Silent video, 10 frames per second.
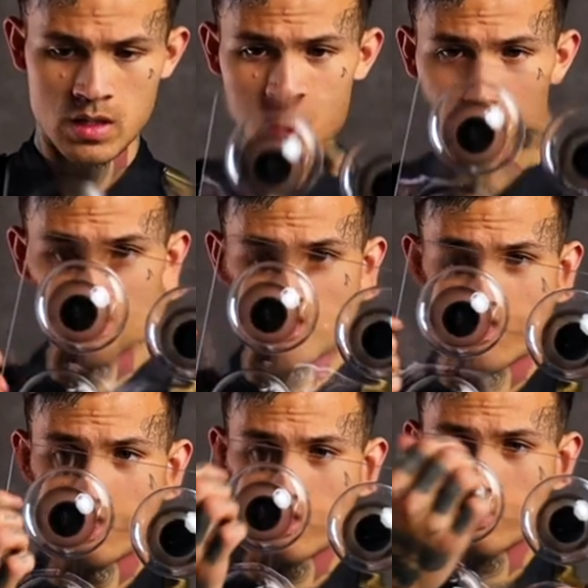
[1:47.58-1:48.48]
and you
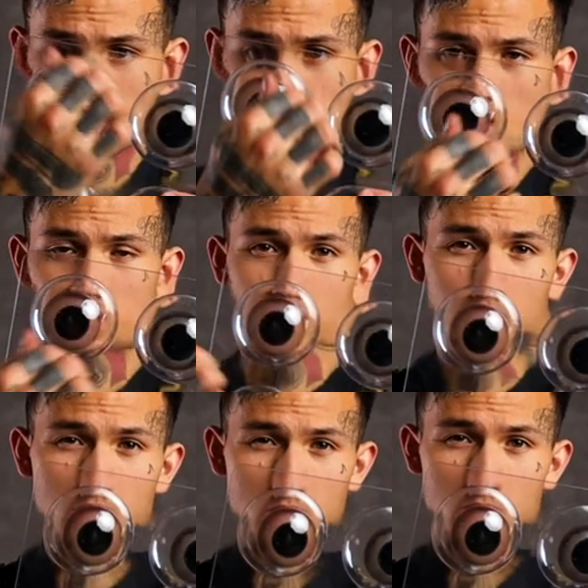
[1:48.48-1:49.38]
get a
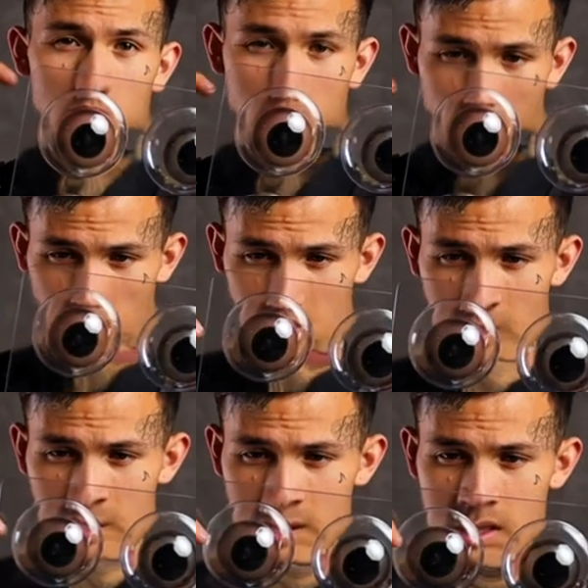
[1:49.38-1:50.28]
circle like
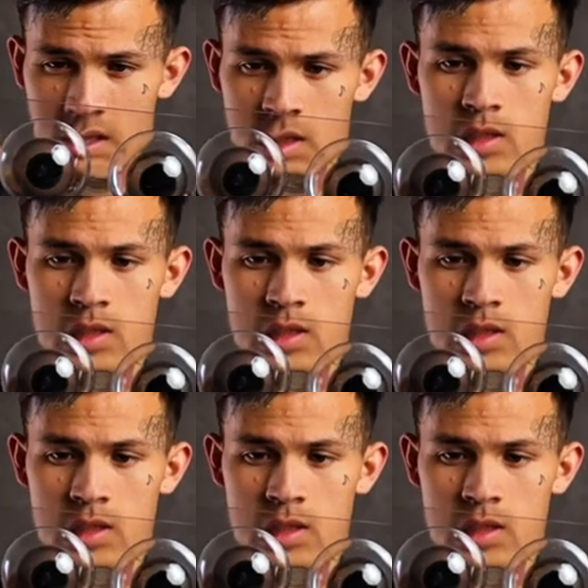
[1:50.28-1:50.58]
this.